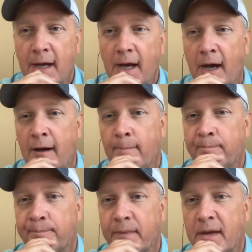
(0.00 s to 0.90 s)

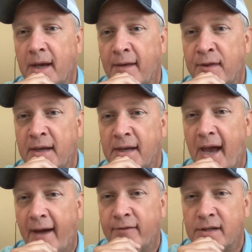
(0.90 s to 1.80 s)
Um, I think
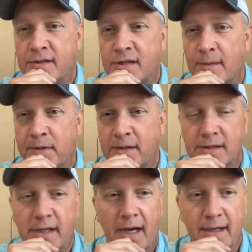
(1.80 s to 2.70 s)
having something that's
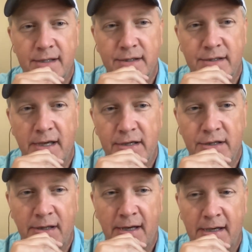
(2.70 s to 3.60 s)
kind of
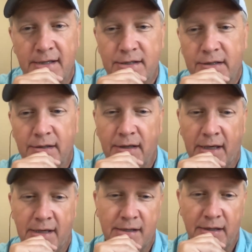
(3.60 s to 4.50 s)
sensationalized uh,
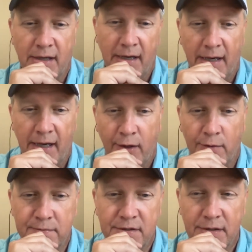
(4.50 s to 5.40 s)
uh,
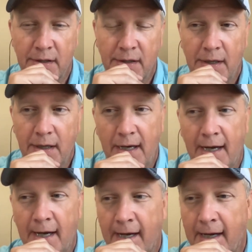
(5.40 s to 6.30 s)
helps. Yeah,
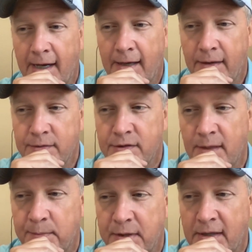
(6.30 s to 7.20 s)
uh, always, yeah,
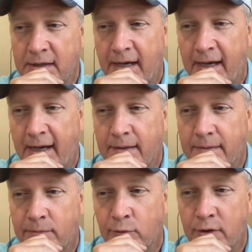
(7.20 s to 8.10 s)
something that
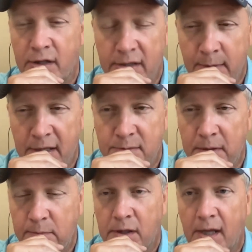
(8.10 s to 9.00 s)
really makes
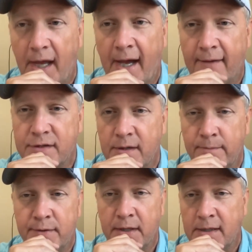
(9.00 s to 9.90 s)
people laugh.
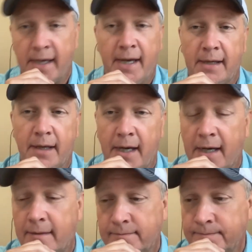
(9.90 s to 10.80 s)
Something that
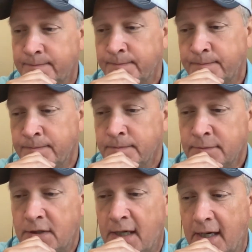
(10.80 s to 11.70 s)
um,
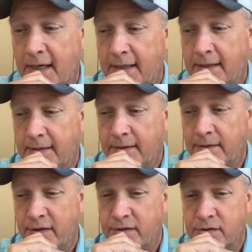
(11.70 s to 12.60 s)
uh,
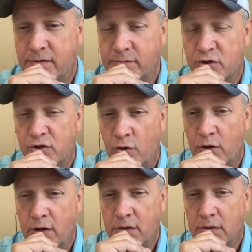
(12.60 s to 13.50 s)
that's
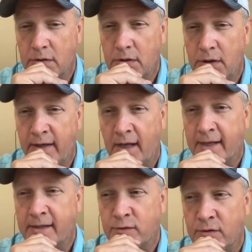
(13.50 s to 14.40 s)
short. Uh, like
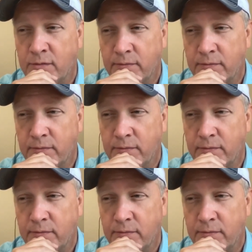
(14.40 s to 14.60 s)
the